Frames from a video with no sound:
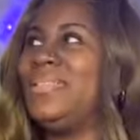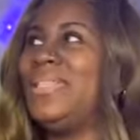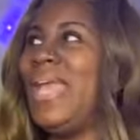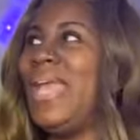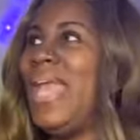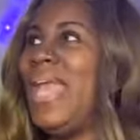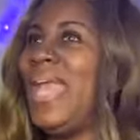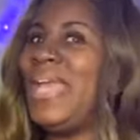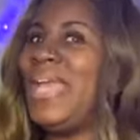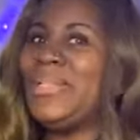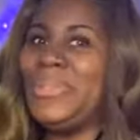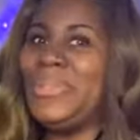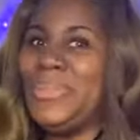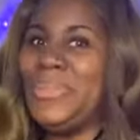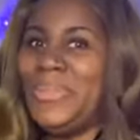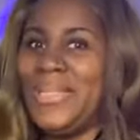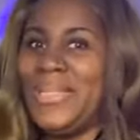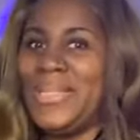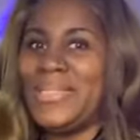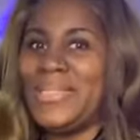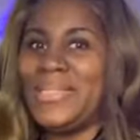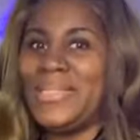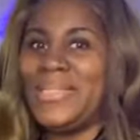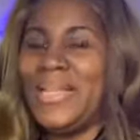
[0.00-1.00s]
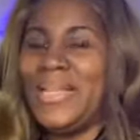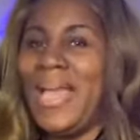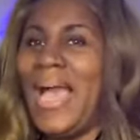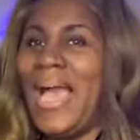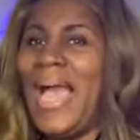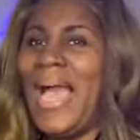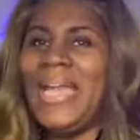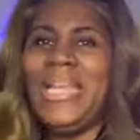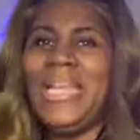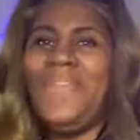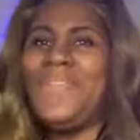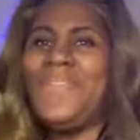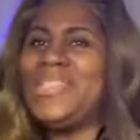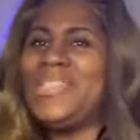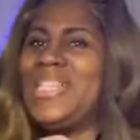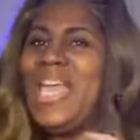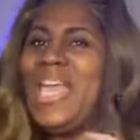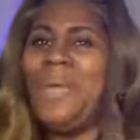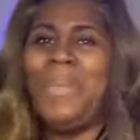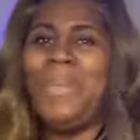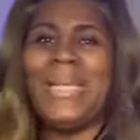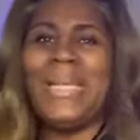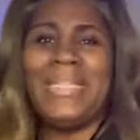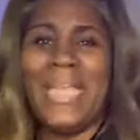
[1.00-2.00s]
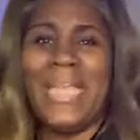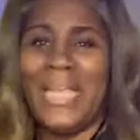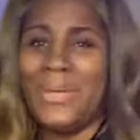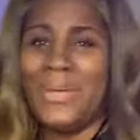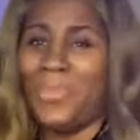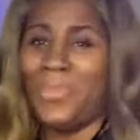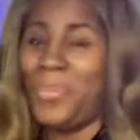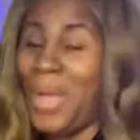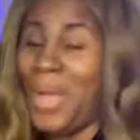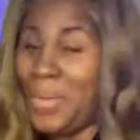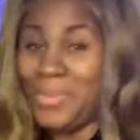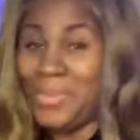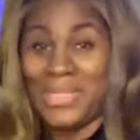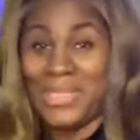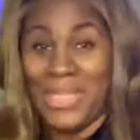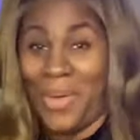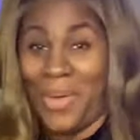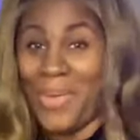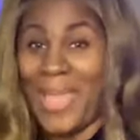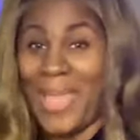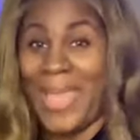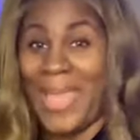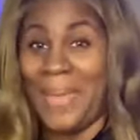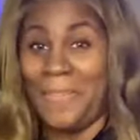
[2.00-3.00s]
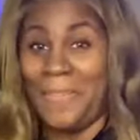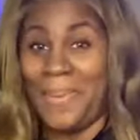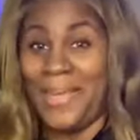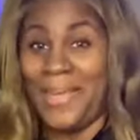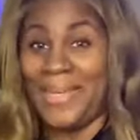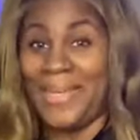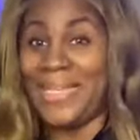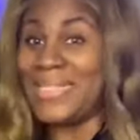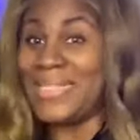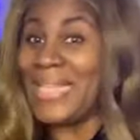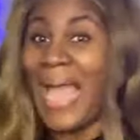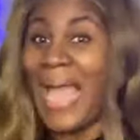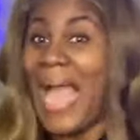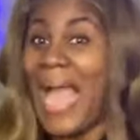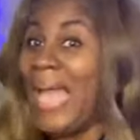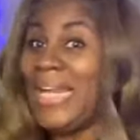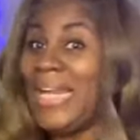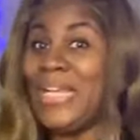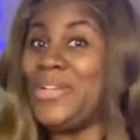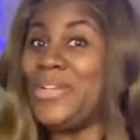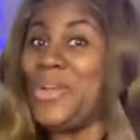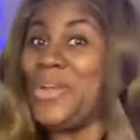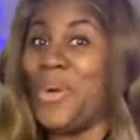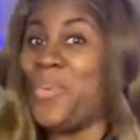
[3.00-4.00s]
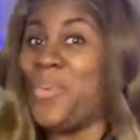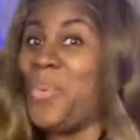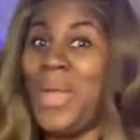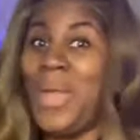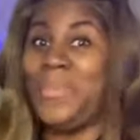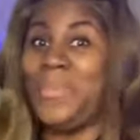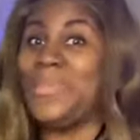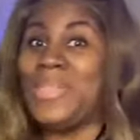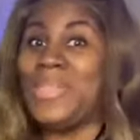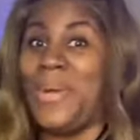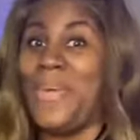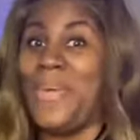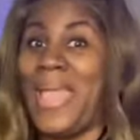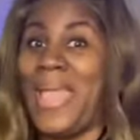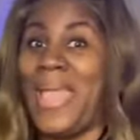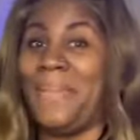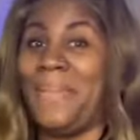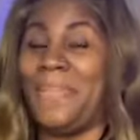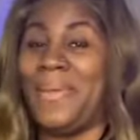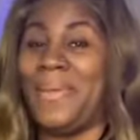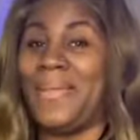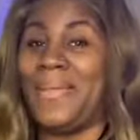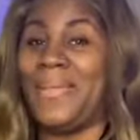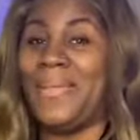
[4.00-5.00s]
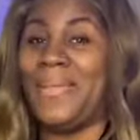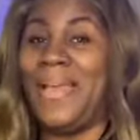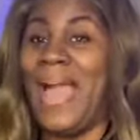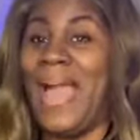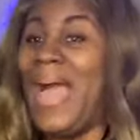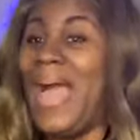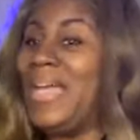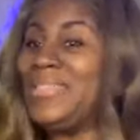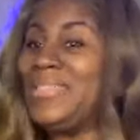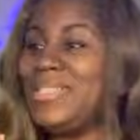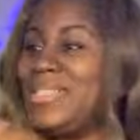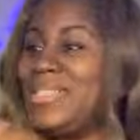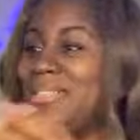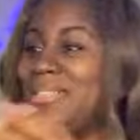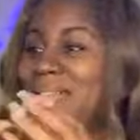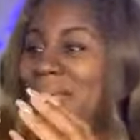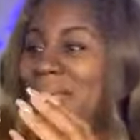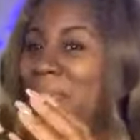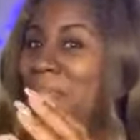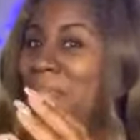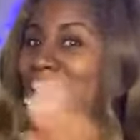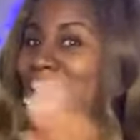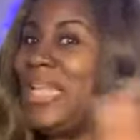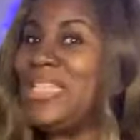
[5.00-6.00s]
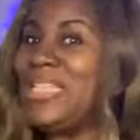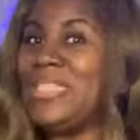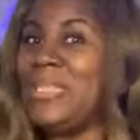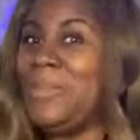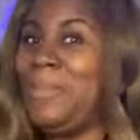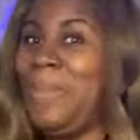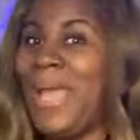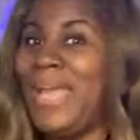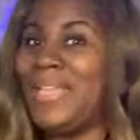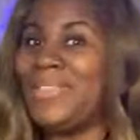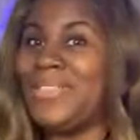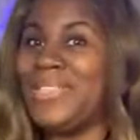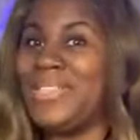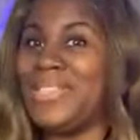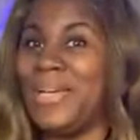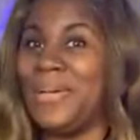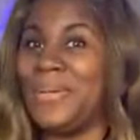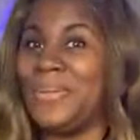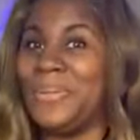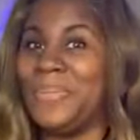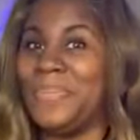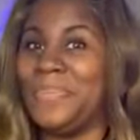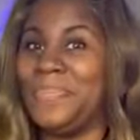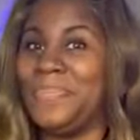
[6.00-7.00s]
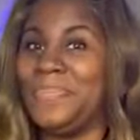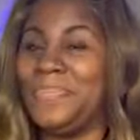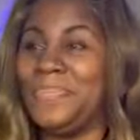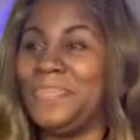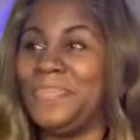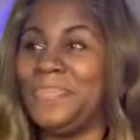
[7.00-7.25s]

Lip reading: Dad, do this. I didn't even tell my dad what was going to happen, because I didn't know what was going to happen. I just placed the patches on them.